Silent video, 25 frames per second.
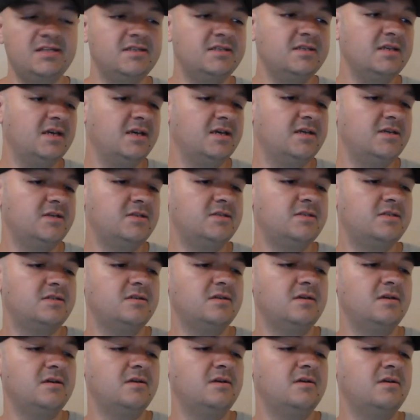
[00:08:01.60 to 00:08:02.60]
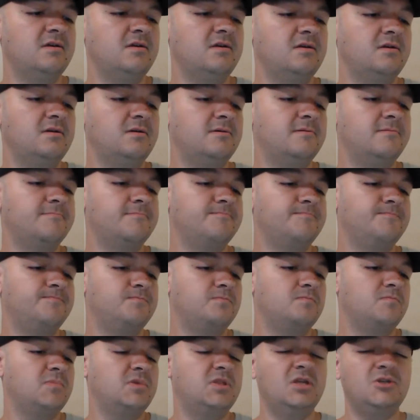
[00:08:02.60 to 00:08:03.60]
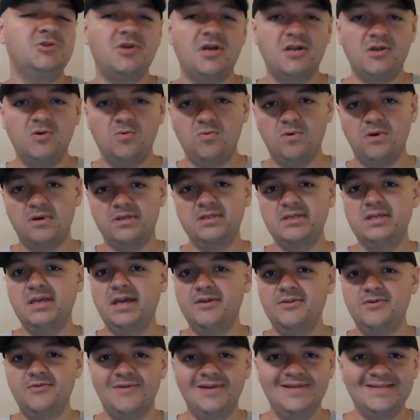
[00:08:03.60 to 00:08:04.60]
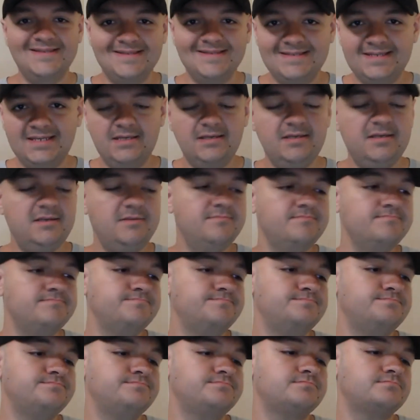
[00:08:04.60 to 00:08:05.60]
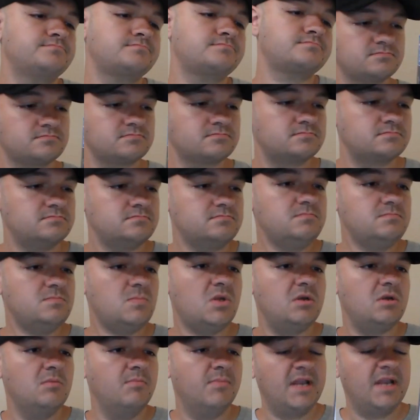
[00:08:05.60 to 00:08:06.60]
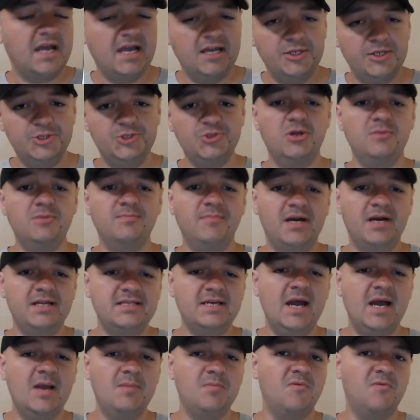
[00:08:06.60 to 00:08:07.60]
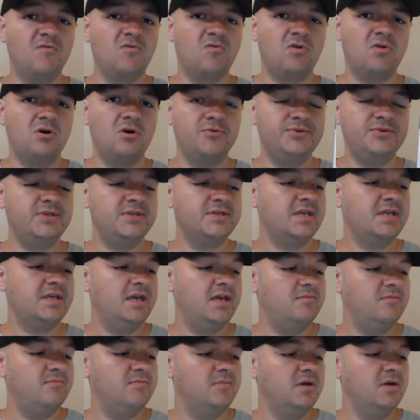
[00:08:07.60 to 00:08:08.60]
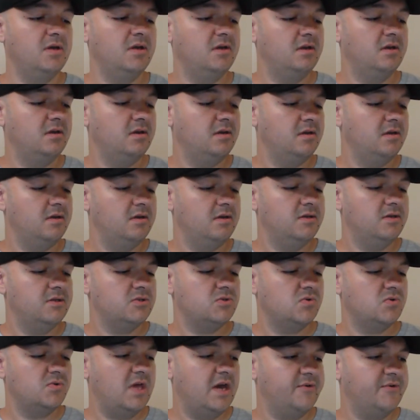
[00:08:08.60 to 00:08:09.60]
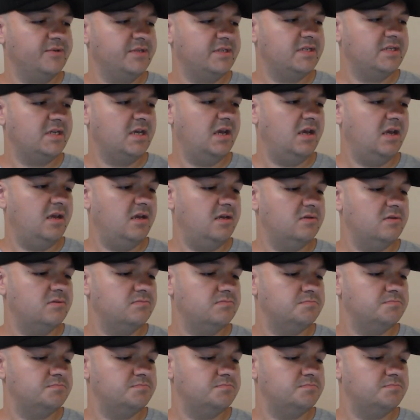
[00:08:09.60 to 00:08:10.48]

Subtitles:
says, but they try to work together as a team. But I enjoyed my time overall with this game. So I would say